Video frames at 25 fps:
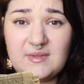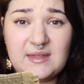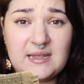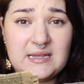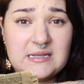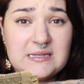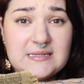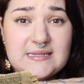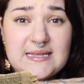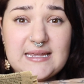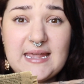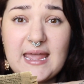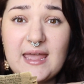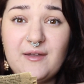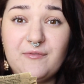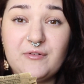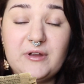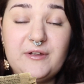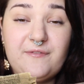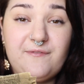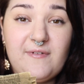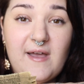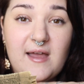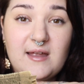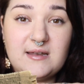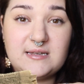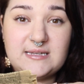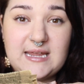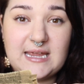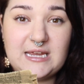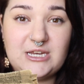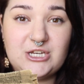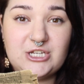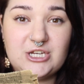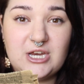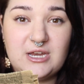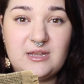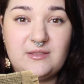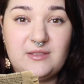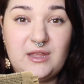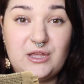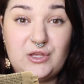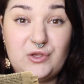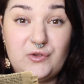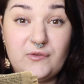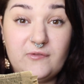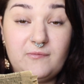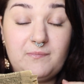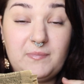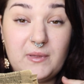and see every foundation
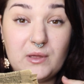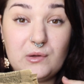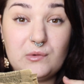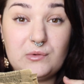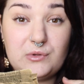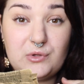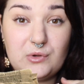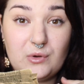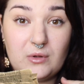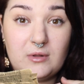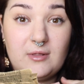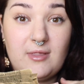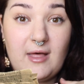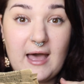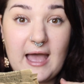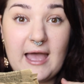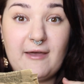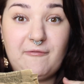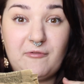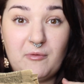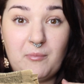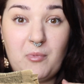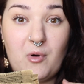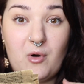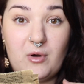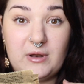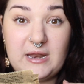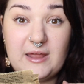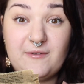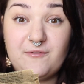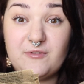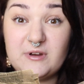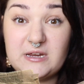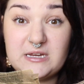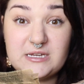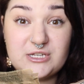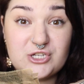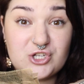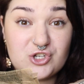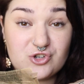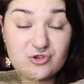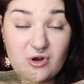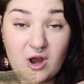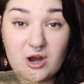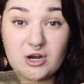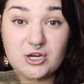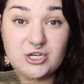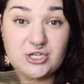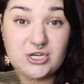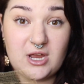that you've built your life upon, every
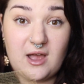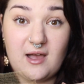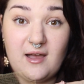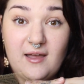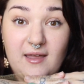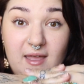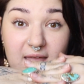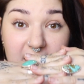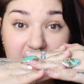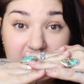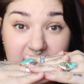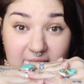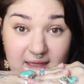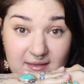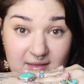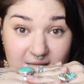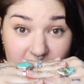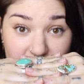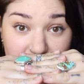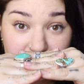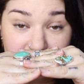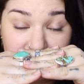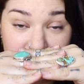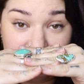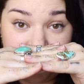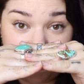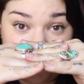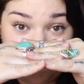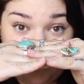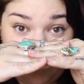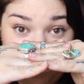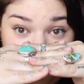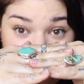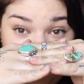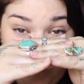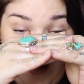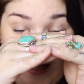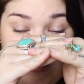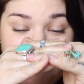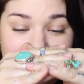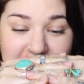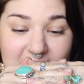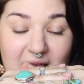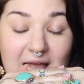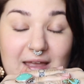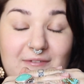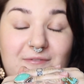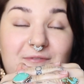structure of this, I